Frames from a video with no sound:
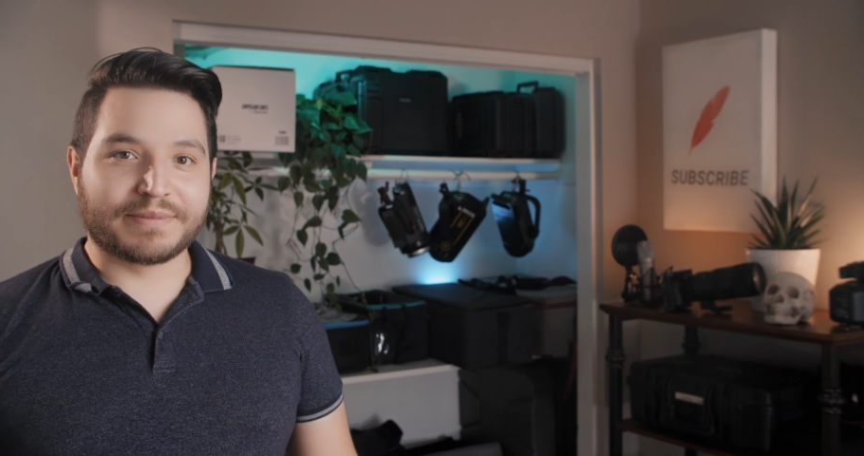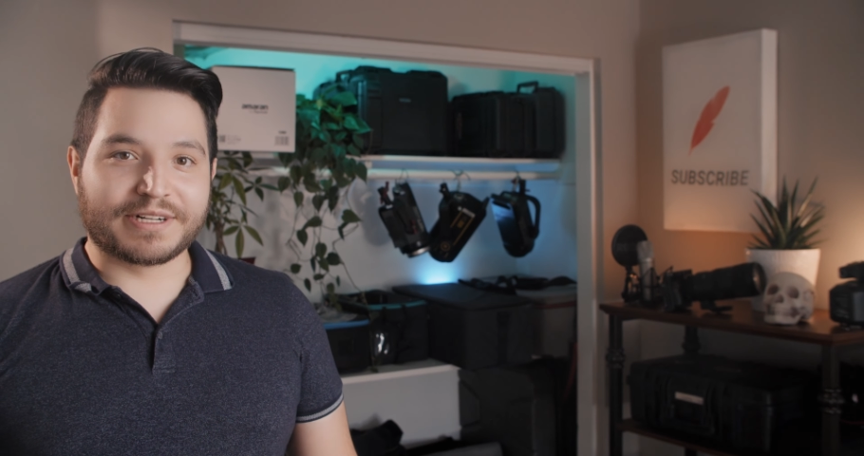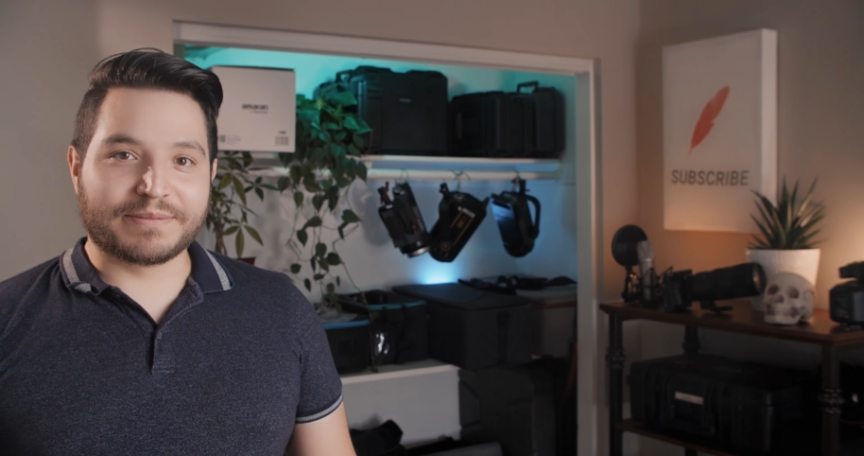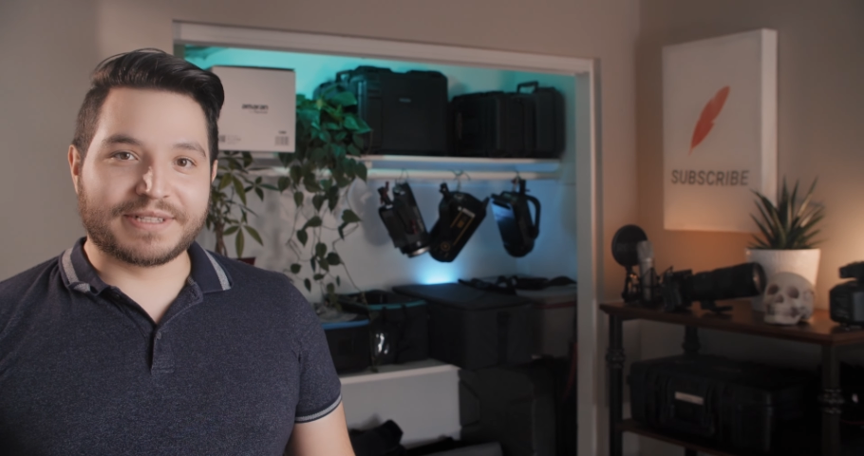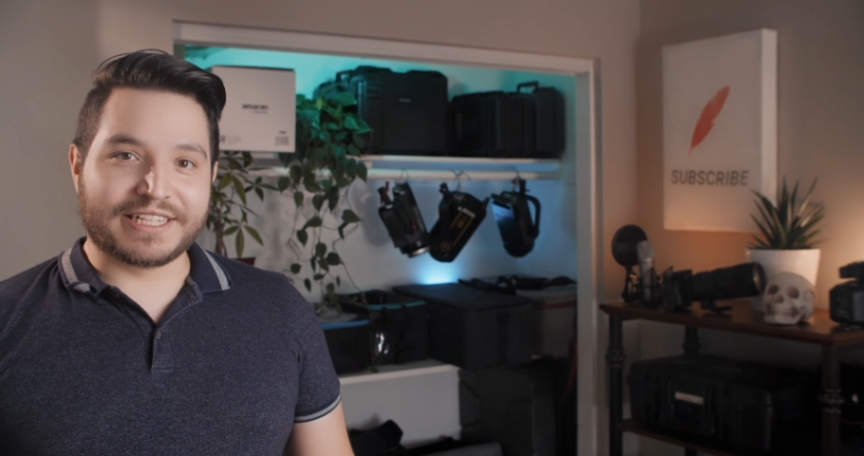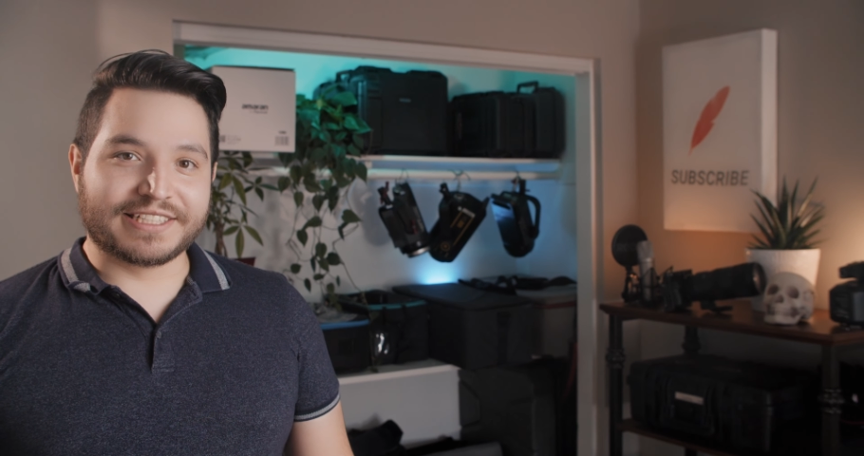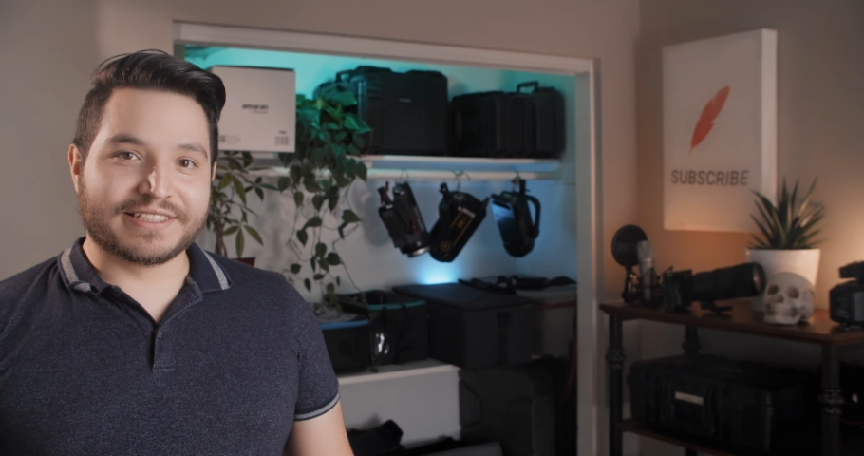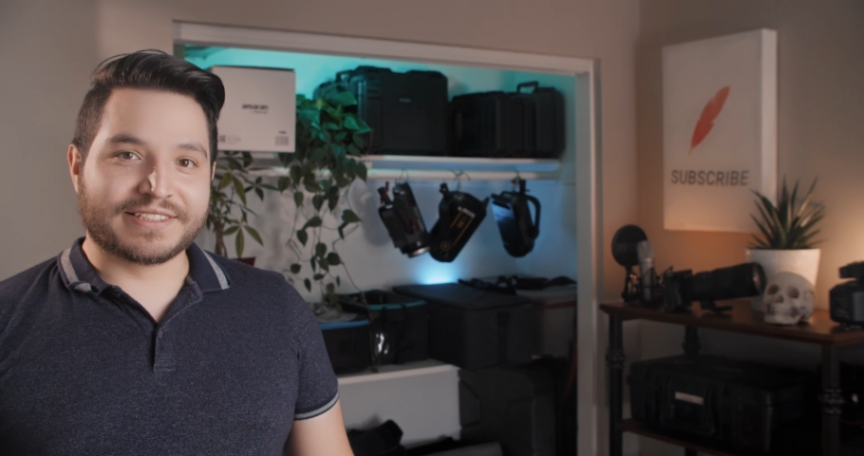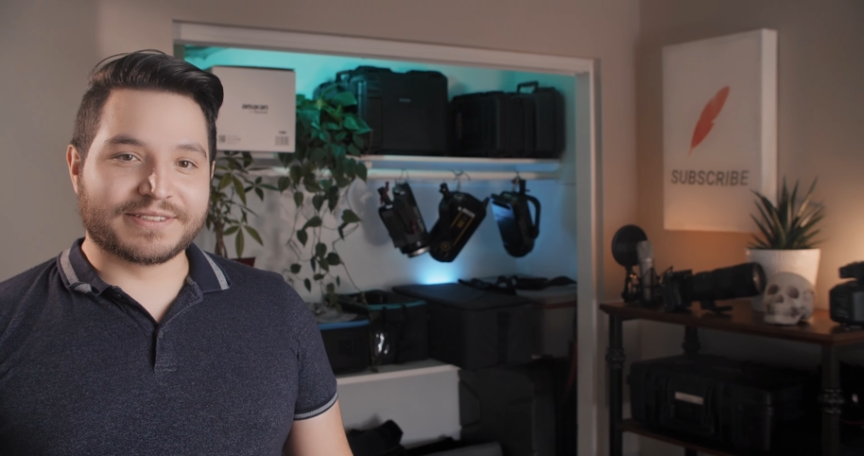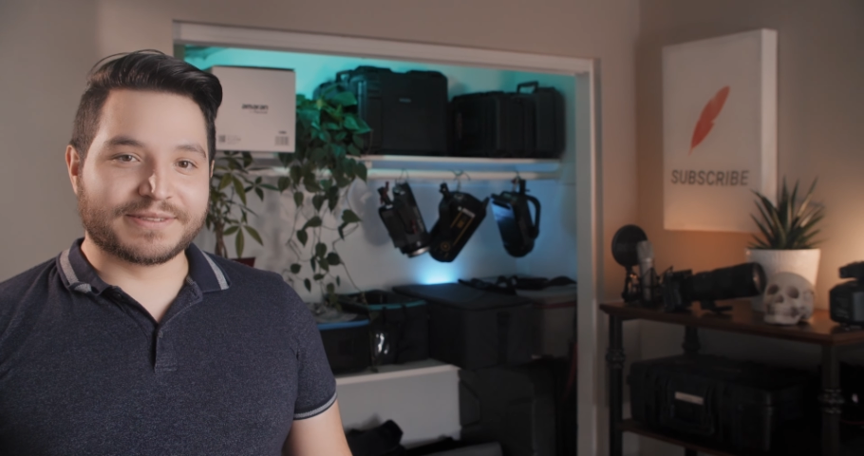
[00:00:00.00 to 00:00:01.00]
but I'm
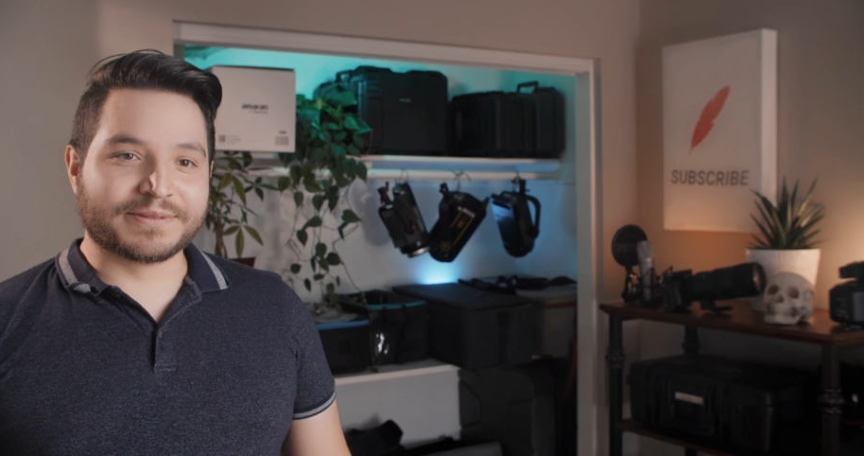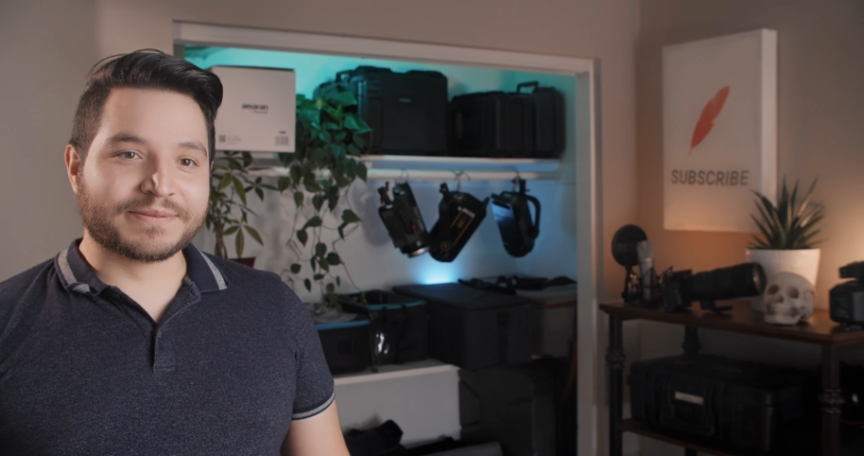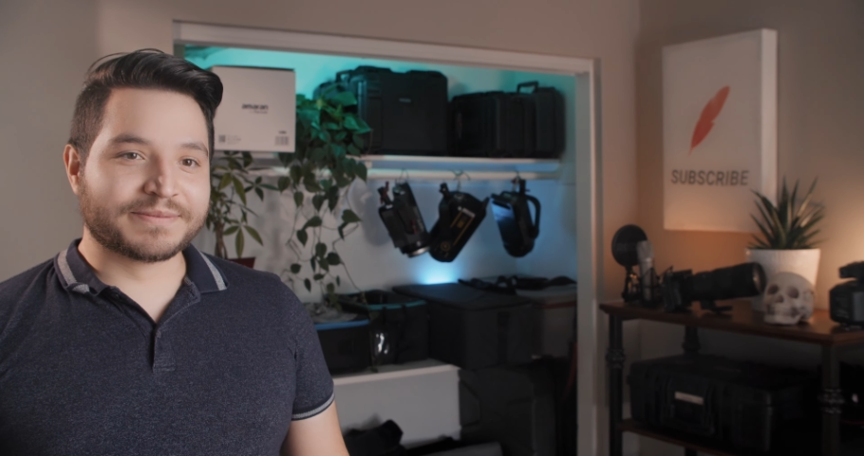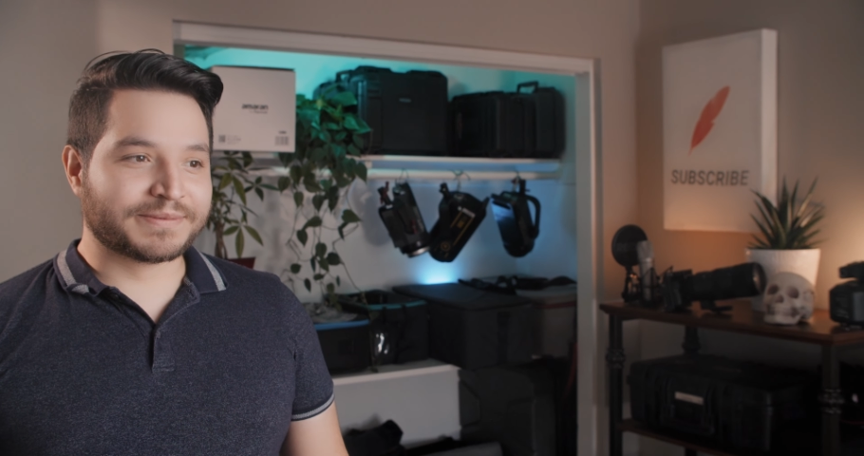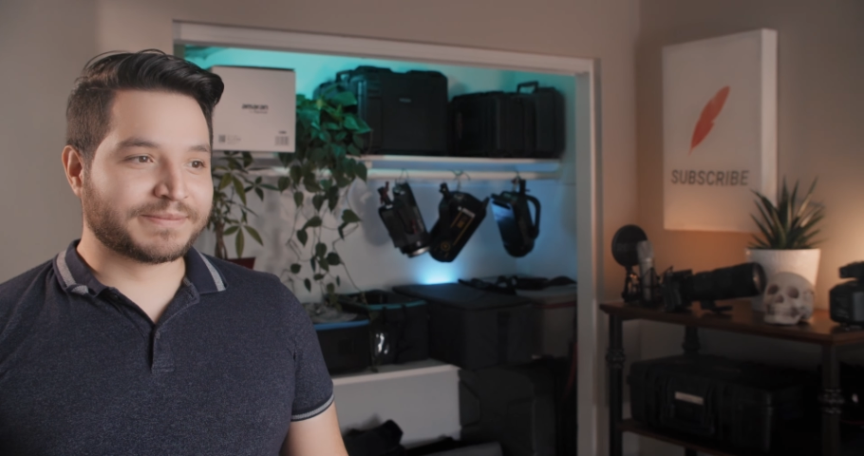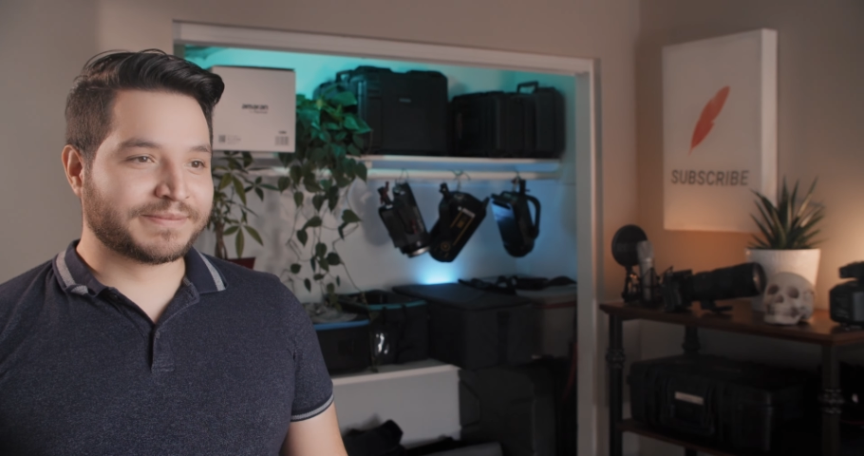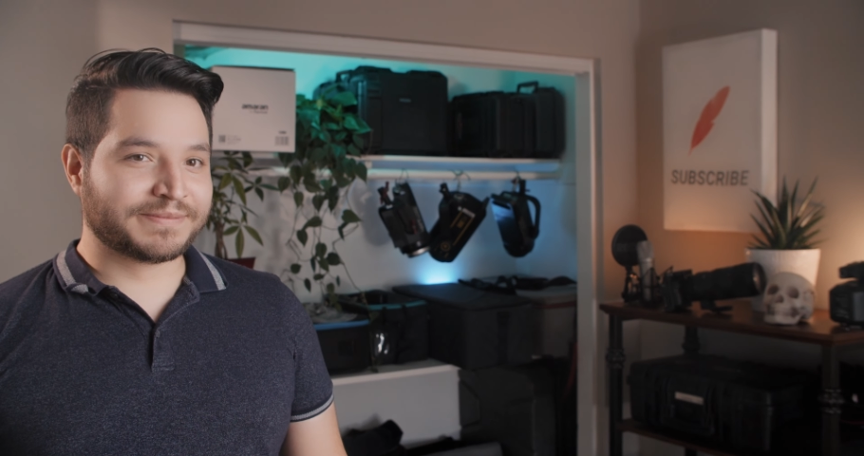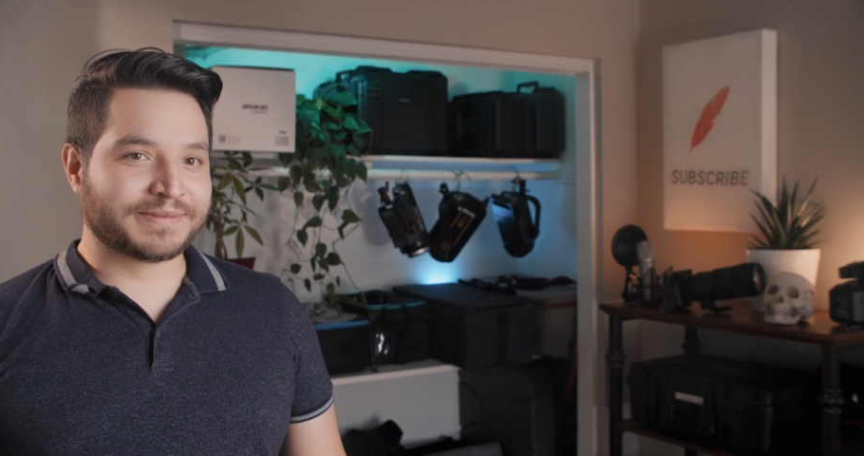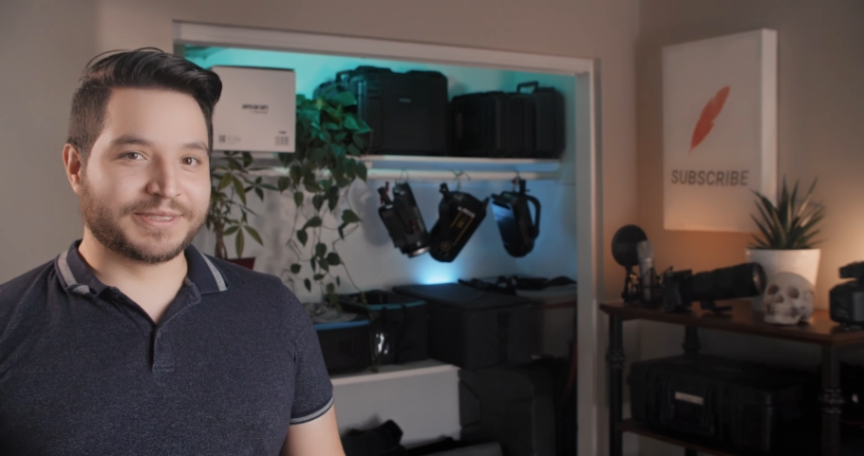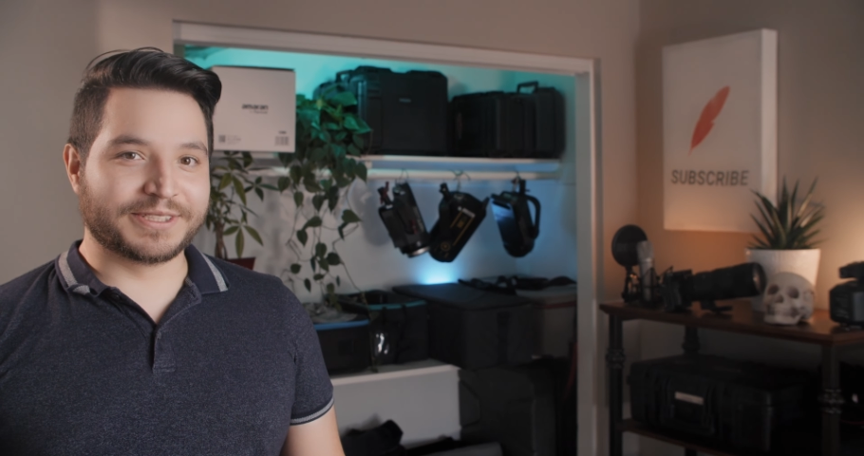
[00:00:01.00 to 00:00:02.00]
blind, so
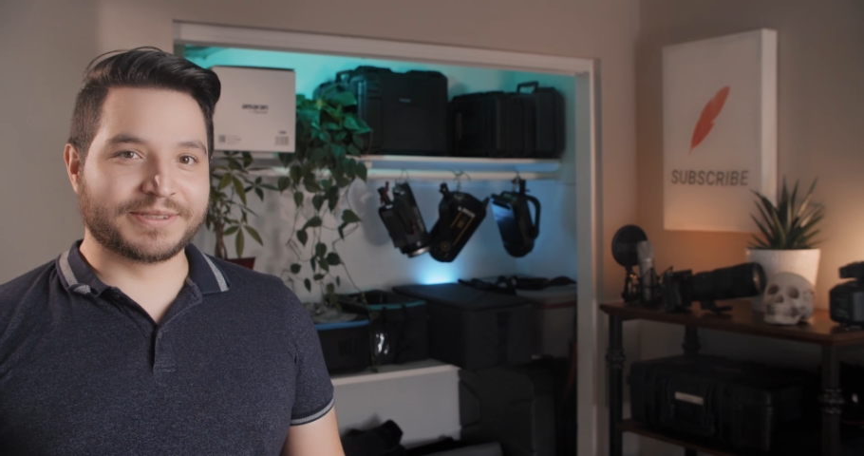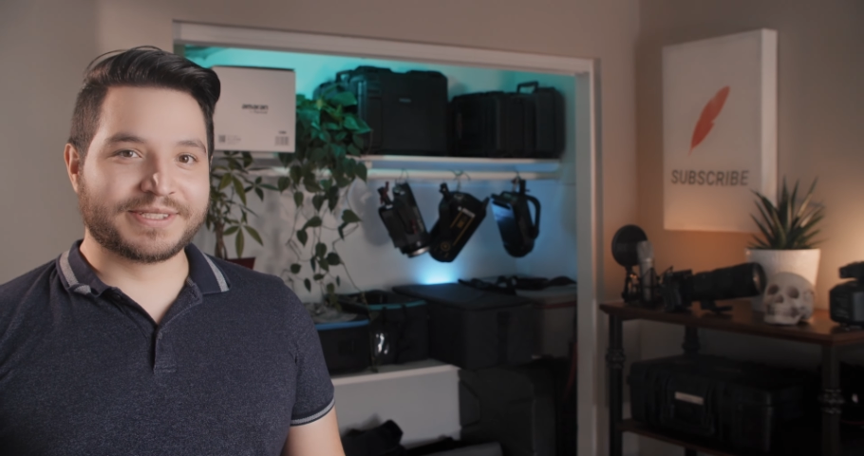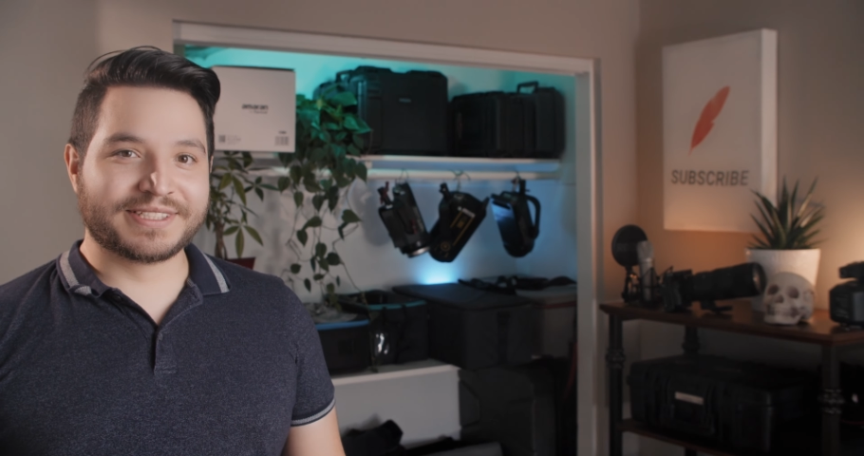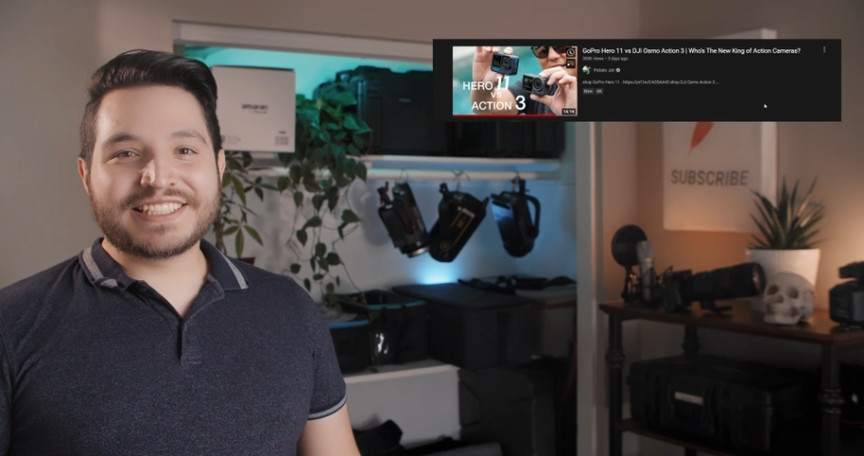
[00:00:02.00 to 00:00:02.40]
who knows?